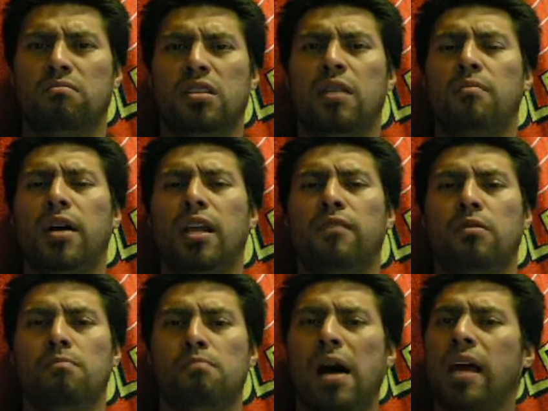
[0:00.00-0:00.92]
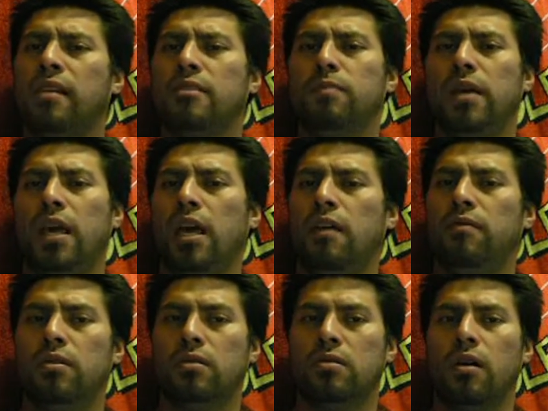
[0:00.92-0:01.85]
somebody from Mindless
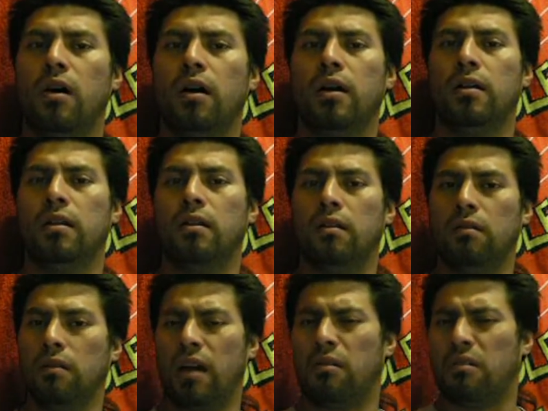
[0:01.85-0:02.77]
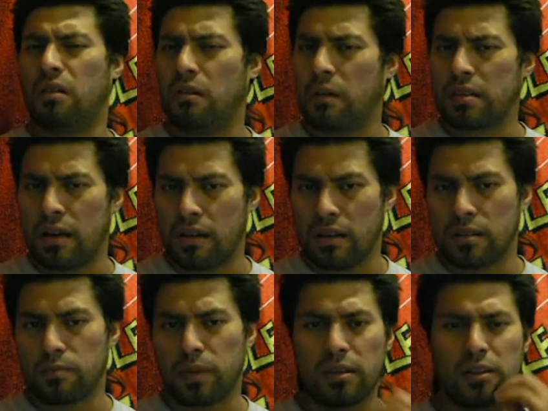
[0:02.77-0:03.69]
Behavior talking, and I don't know what the hell
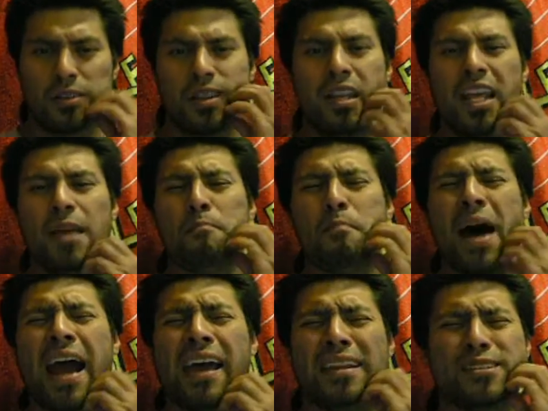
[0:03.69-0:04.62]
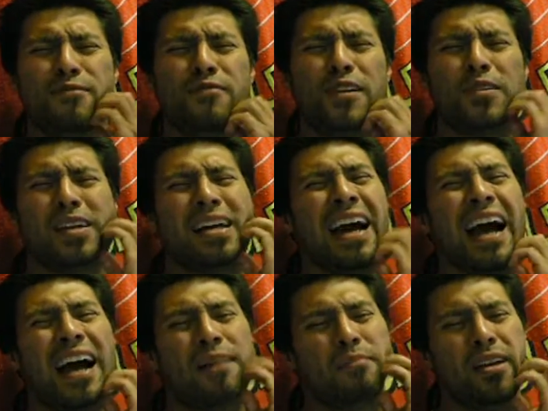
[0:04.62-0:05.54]
is, but the name Mindless is very
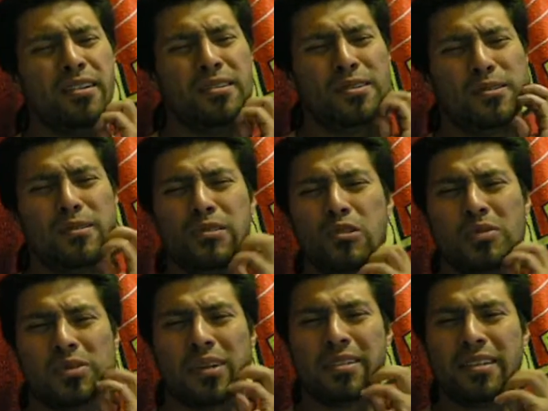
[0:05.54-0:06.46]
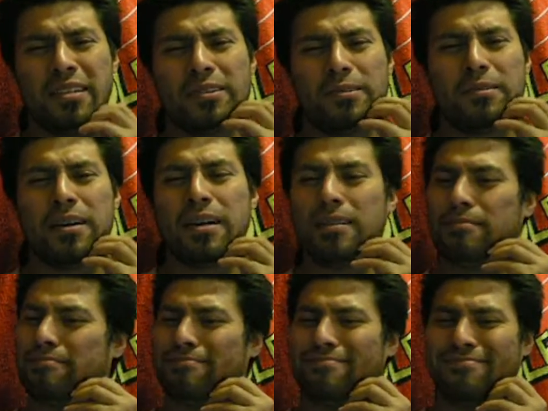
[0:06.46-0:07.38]
common on YouTube, so I said, you know what?
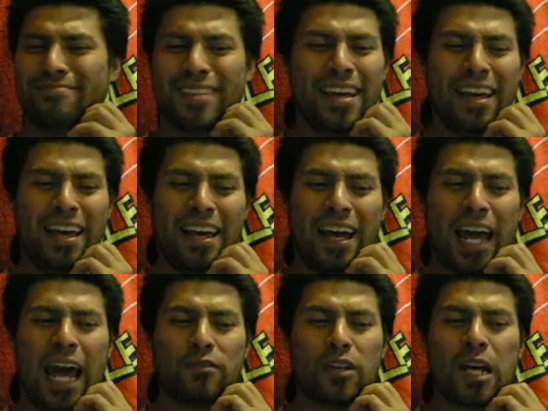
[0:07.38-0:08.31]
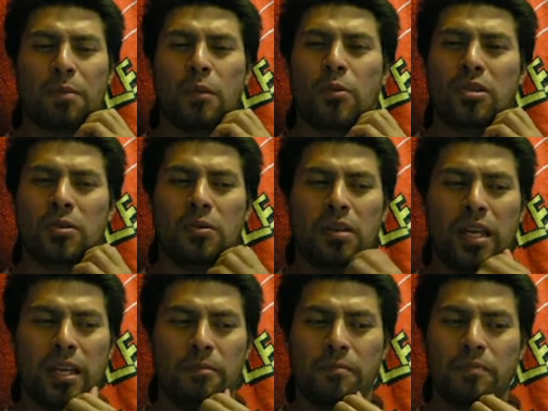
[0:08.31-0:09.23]
I have to come up with a new
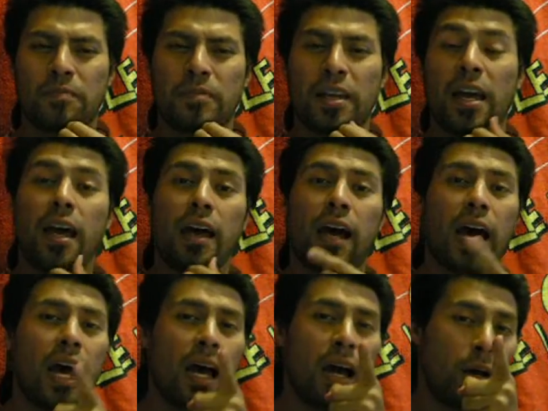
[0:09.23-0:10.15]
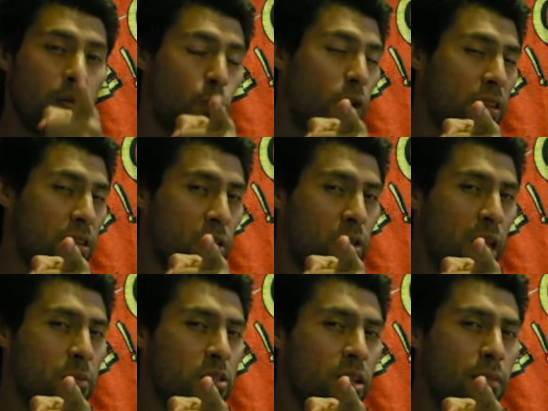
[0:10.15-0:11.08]
name. What the new
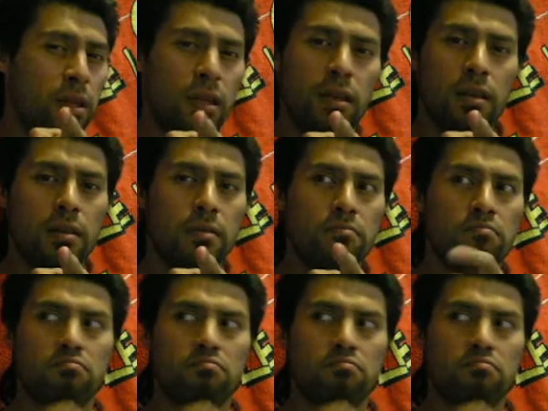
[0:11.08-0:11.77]
name is going to be,